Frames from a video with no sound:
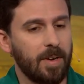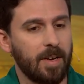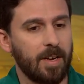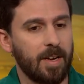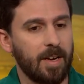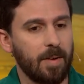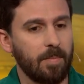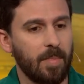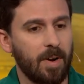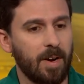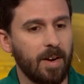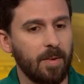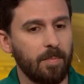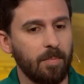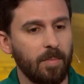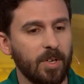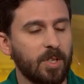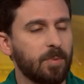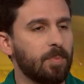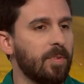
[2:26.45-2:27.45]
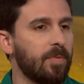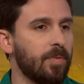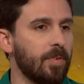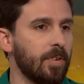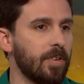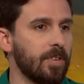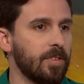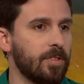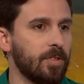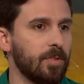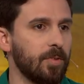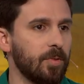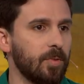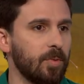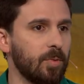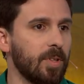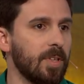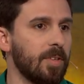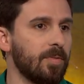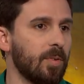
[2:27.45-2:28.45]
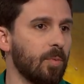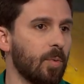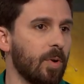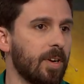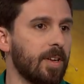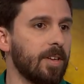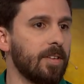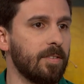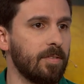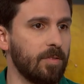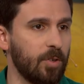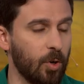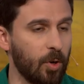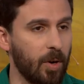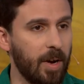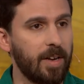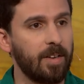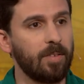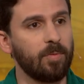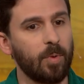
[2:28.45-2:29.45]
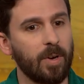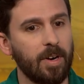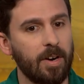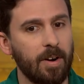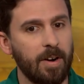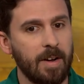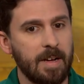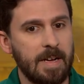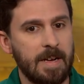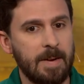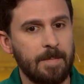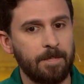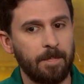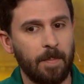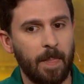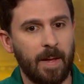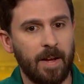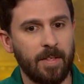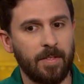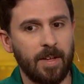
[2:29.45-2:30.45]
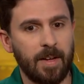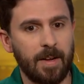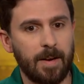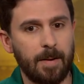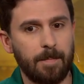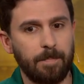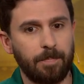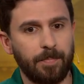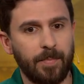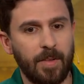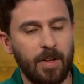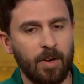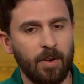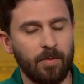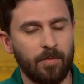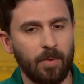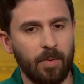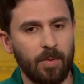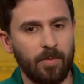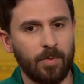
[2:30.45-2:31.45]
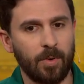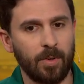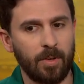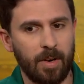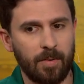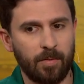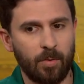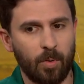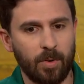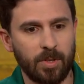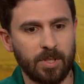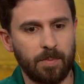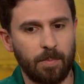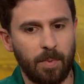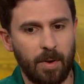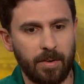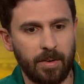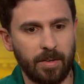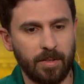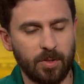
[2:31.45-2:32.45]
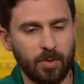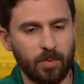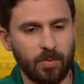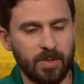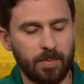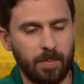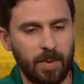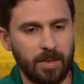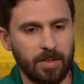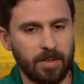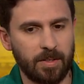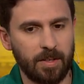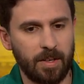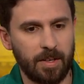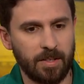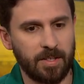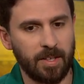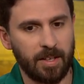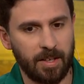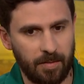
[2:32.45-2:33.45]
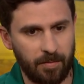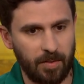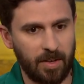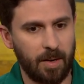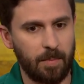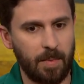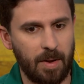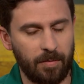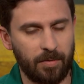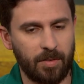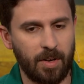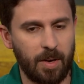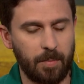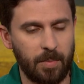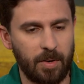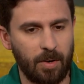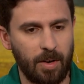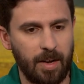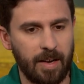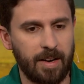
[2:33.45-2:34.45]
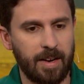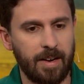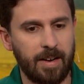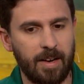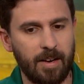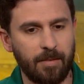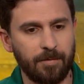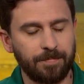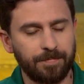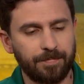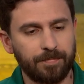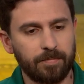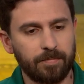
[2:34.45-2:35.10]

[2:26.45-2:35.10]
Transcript: I much preferred to live and work in Ukraine, where I think, you know, for a lot of correspondents who've spent a significant amount of time here, like I have,